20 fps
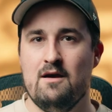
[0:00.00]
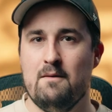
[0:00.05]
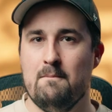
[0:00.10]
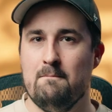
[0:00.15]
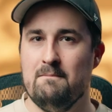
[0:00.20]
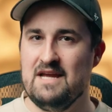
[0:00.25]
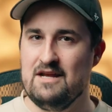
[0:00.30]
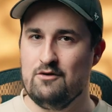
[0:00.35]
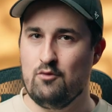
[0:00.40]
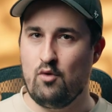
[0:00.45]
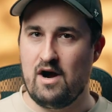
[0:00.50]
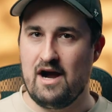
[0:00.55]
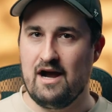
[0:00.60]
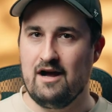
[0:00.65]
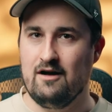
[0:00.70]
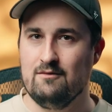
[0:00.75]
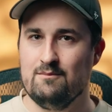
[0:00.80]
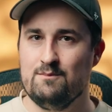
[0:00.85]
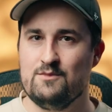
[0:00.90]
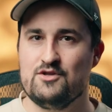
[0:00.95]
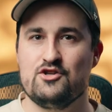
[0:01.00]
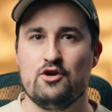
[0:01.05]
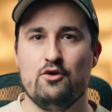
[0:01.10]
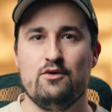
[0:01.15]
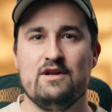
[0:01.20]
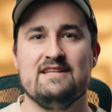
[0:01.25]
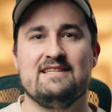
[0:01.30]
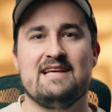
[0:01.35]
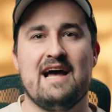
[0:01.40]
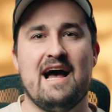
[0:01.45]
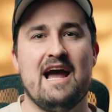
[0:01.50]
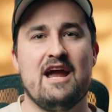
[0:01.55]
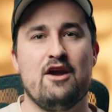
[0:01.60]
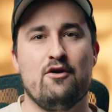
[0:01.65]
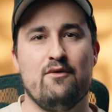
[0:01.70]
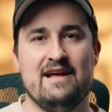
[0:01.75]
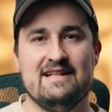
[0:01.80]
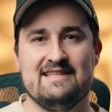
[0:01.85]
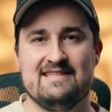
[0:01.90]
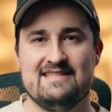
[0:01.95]
Meanwhile, Sony's
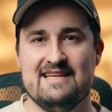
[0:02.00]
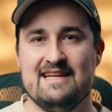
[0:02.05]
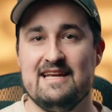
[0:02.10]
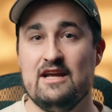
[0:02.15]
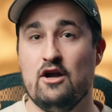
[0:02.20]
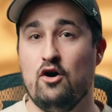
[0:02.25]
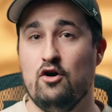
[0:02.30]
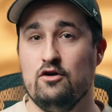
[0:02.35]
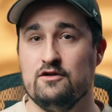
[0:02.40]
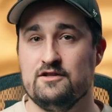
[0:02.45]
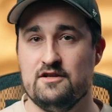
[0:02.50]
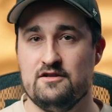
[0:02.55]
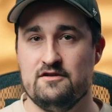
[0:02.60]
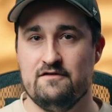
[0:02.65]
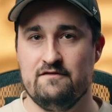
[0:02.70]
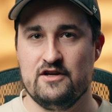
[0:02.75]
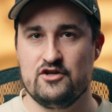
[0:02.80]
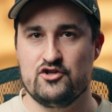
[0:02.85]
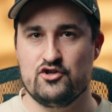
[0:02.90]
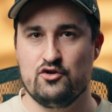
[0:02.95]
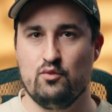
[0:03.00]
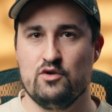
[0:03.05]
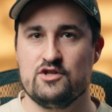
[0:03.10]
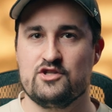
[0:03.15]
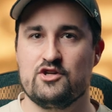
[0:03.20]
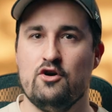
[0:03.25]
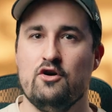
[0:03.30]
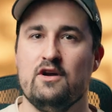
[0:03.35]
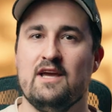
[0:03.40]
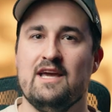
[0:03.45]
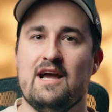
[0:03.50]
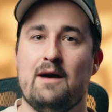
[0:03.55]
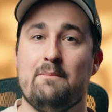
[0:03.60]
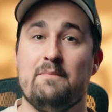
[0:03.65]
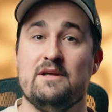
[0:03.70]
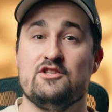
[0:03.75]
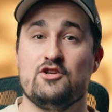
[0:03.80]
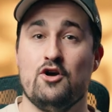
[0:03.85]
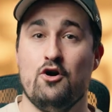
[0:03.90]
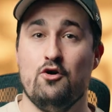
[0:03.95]
higher-end Cine Alta division was cooking
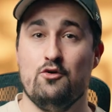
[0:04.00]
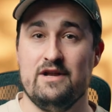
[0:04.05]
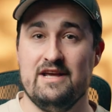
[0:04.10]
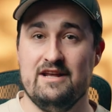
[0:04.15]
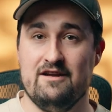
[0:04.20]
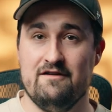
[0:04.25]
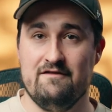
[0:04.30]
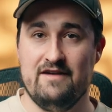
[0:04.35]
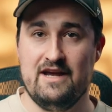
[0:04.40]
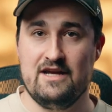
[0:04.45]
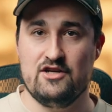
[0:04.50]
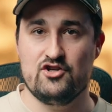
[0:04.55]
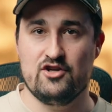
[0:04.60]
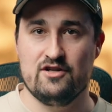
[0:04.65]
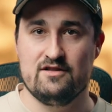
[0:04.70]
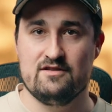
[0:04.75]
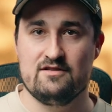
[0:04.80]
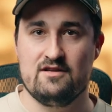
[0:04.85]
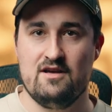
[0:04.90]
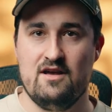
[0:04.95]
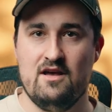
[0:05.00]
up its own innovations.